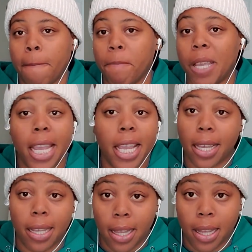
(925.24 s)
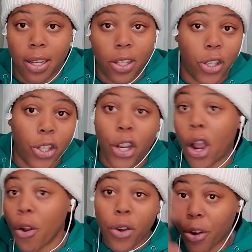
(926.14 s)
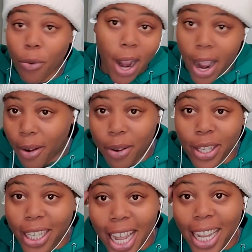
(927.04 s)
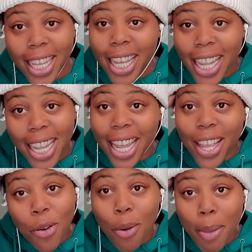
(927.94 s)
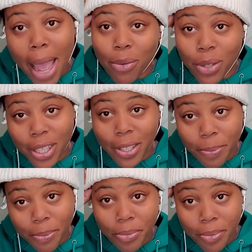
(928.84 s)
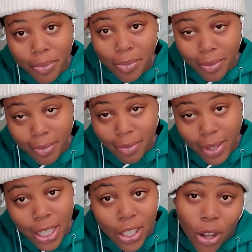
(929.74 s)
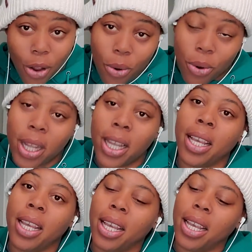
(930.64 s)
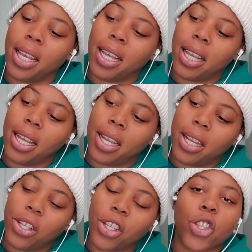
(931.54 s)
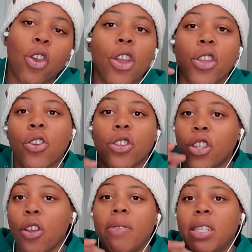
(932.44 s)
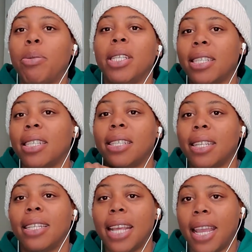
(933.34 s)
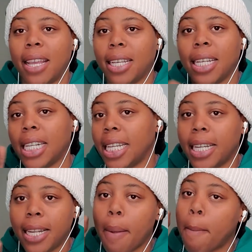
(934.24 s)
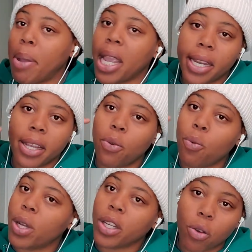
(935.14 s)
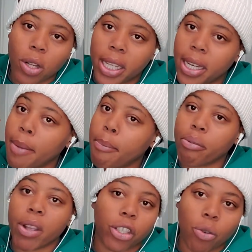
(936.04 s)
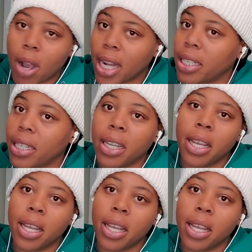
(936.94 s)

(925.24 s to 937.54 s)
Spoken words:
It ain't turning around. Like, it ain't going backwards. So start your service business today. Cleaning, painting, window cleaning, pressure washing,